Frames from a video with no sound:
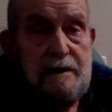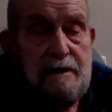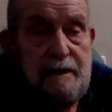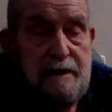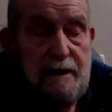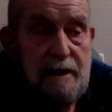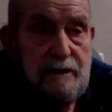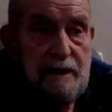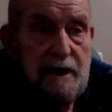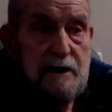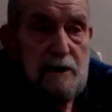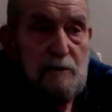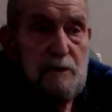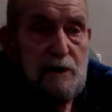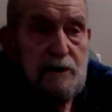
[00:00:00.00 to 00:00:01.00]
Yeah, they come
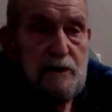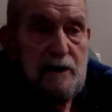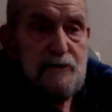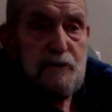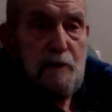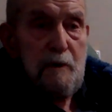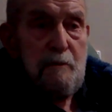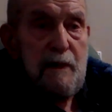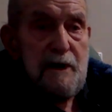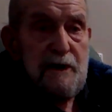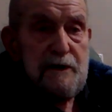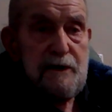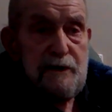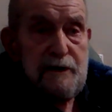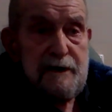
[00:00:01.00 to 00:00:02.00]
across from America
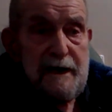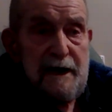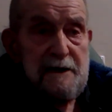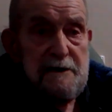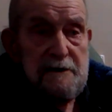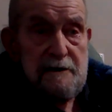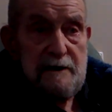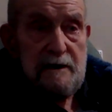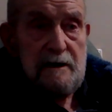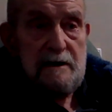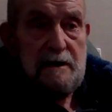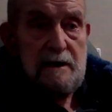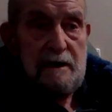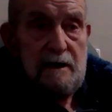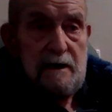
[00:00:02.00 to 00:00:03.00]
and Canada,
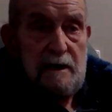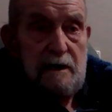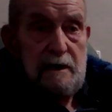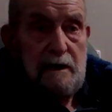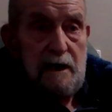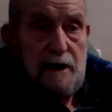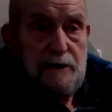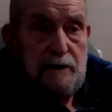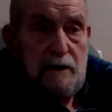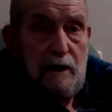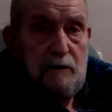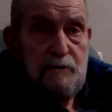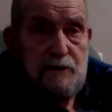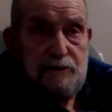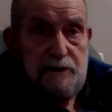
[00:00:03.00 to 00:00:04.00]
and
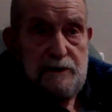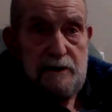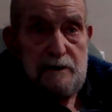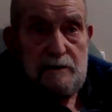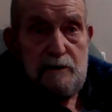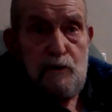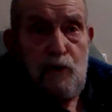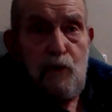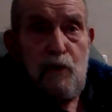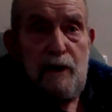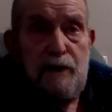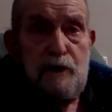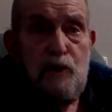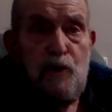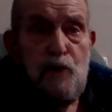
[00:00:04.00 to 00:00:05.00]
obviously they're called what they
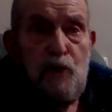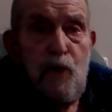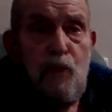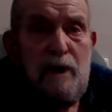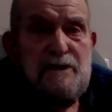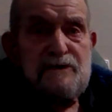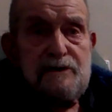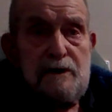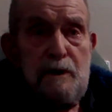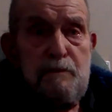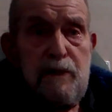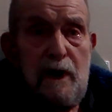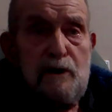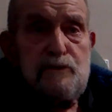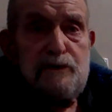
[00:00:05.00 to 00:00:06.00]
call the Western
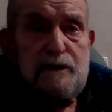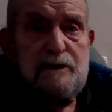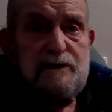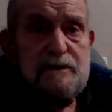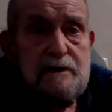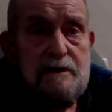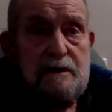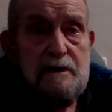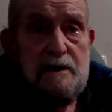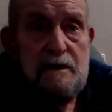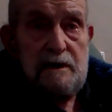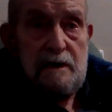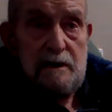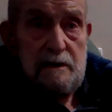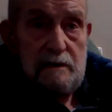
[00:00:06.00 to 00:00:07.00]
approaches.
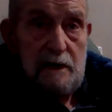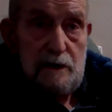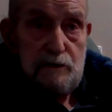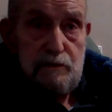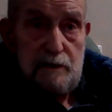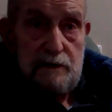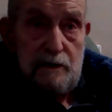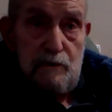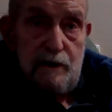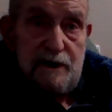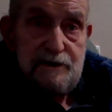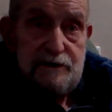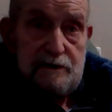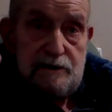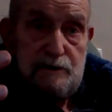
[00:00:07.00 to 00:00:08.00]
That's when the
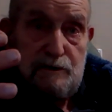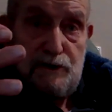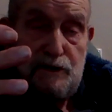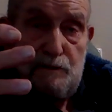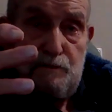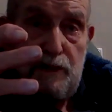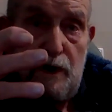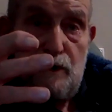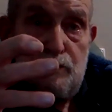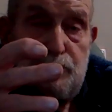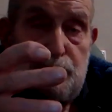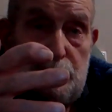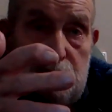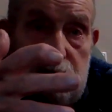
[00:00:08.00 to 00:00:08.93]
Westerns was approaching,